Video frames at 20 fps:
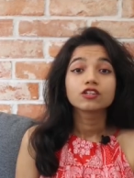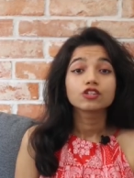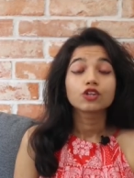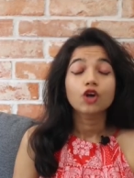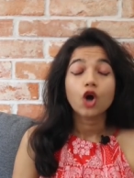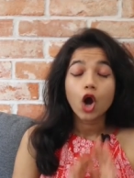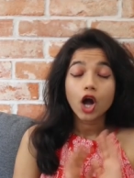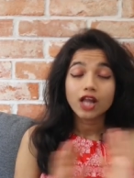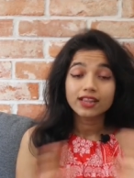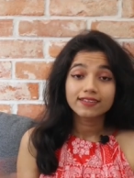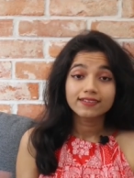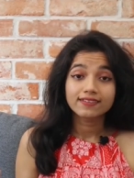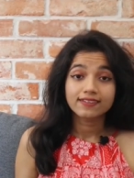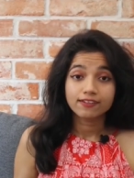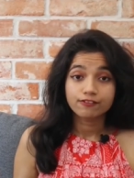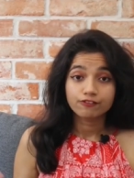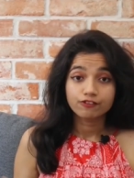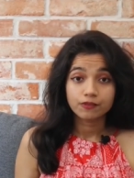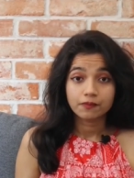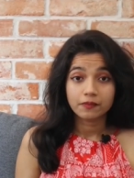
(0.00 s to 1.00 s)
so all this
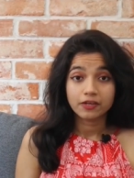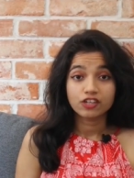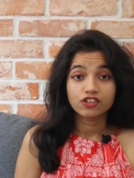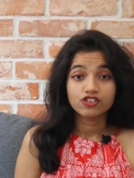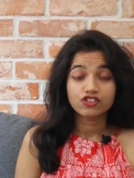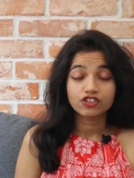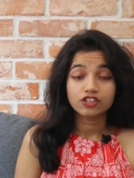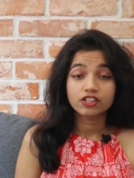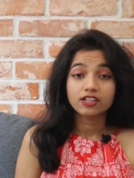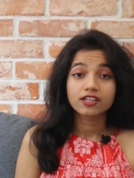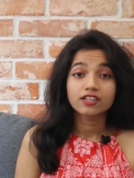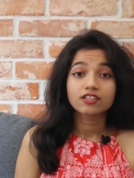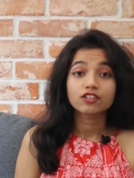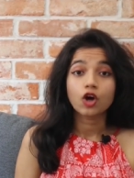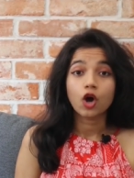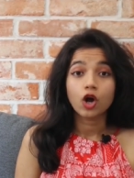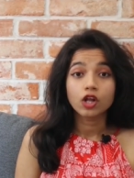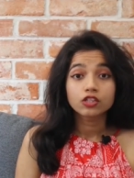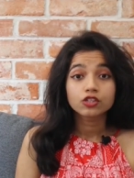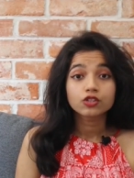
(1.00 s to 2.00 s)
information is
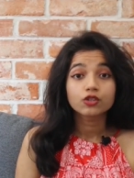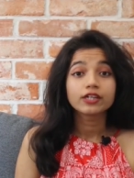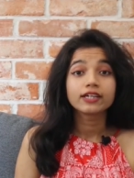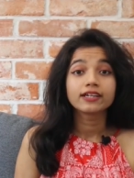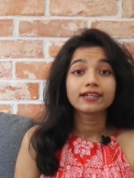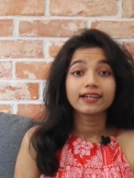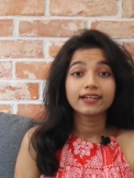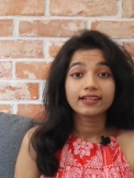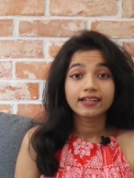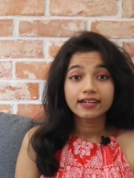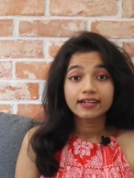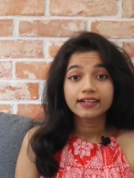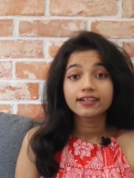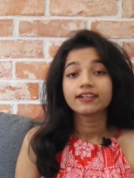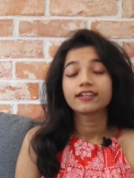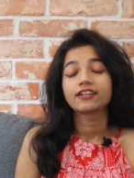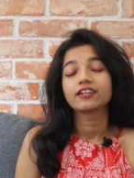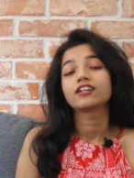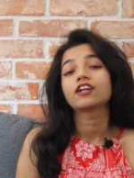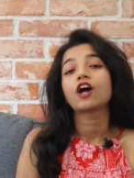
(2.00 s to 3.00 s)
also in detail
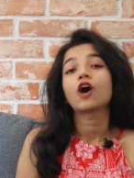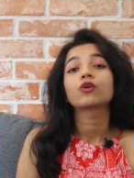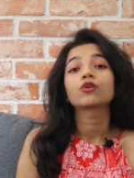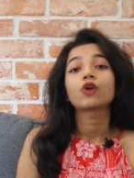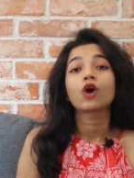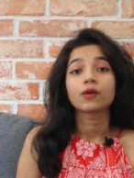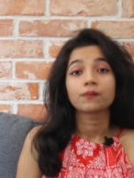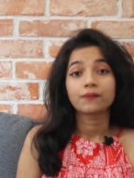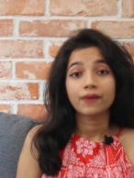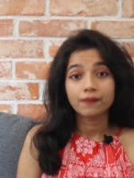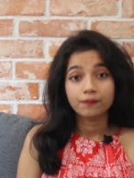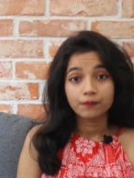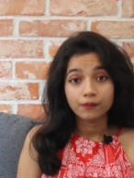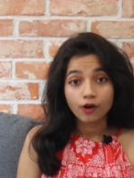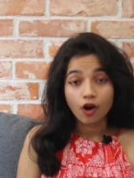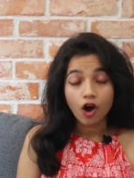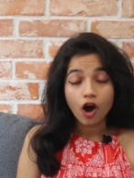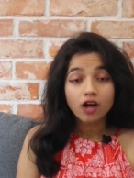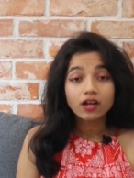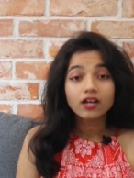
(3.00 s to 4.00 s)
written down on my
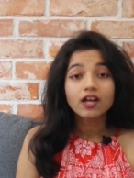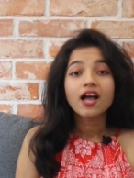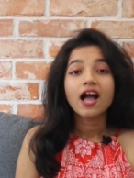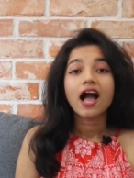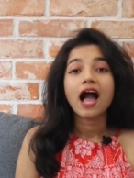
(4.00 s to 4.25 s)
blog.